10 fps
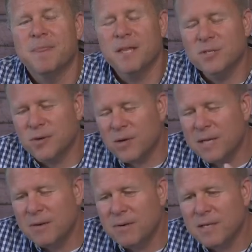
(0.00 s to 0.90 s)
That you start
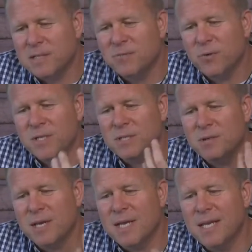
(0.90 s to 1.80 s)
hearing his voice so
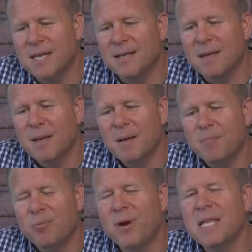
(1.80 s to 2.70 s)
that he can
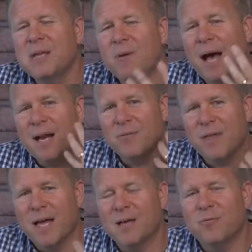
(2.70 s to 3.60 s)
break you out of
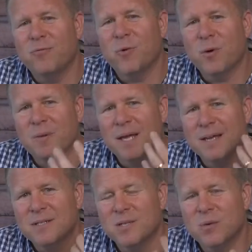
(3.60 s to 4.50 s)
that
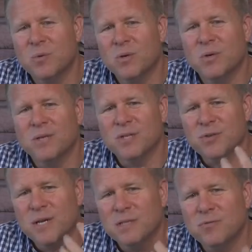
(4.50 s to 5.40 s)
conforming to the world and
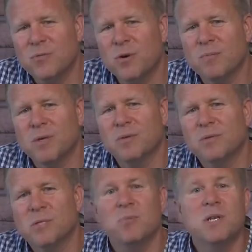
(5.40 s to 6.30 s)
transform you,
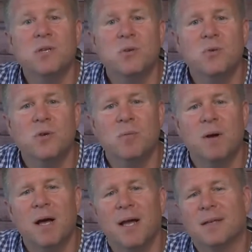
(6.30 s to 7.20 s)
to renew your
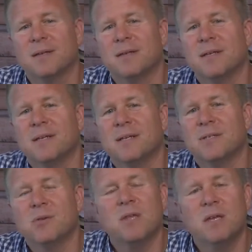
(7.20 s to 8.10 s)
mind
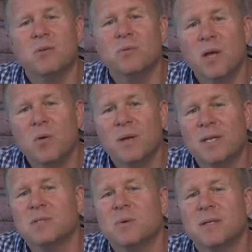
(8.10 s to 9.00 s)
so that you'll know what
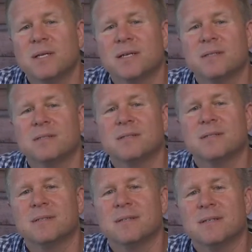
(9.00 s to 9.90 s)
his will is.
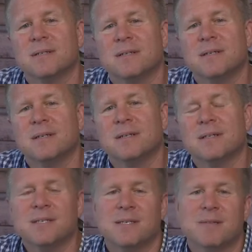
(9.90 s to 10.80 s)

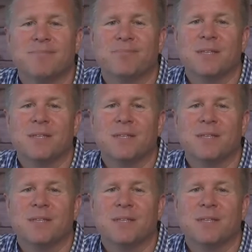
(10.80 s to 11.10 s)
Listen,